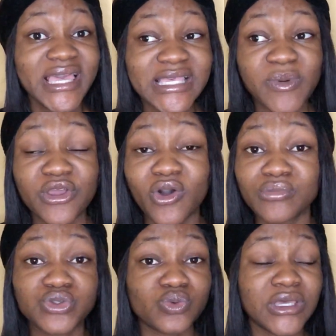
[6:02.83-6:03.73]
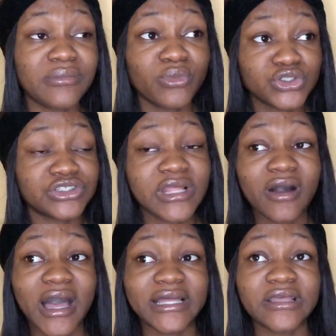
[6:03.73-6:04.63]
is when it comes to
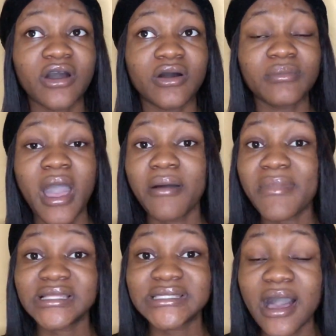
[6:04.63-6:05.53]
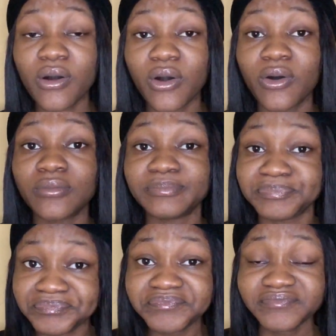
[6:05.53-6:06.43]
emotional and mental
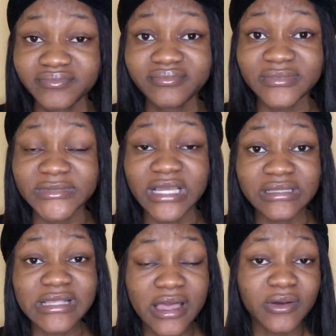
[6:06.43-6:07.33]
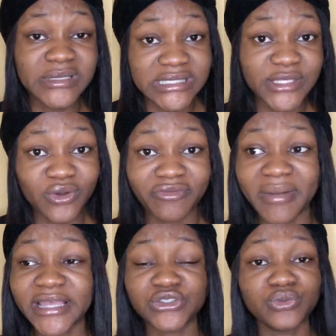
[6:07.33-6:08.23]
state of
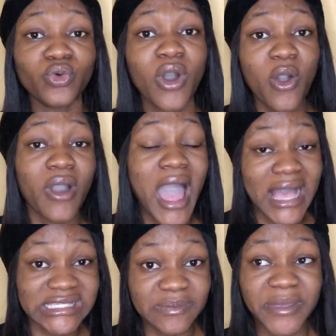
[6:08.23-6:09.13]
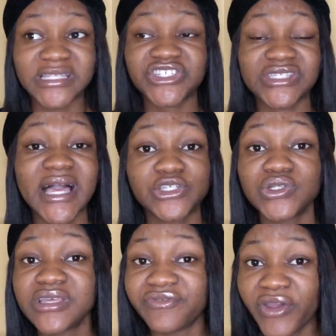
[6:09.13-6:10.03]
mind, you know, aspect. She's
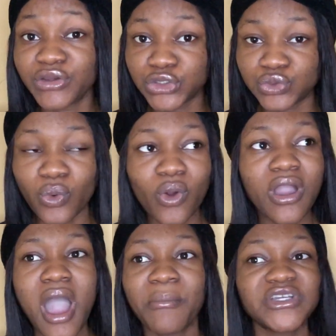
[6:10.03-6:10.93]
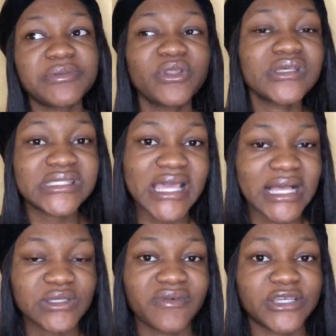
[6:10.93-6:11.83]
actually very strong, but she may not see
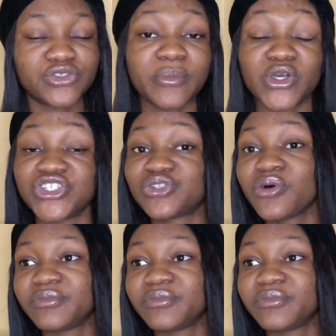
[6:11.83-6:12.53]
herself as strong because she's